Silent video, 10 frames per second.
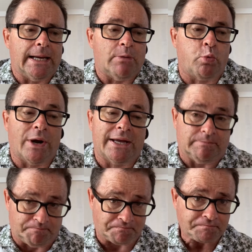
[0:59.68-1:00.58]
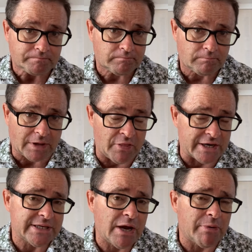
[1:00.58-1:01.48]
where that is
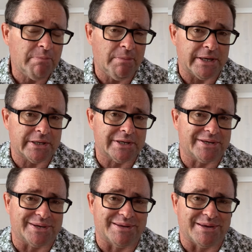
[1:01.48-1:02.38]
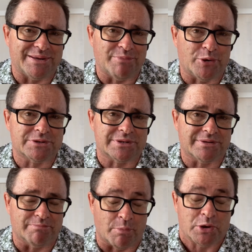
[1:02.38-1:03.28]
now implemented in
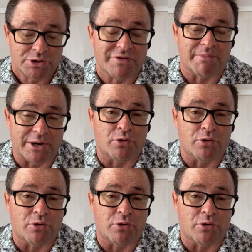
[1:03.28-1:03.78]
most of the medical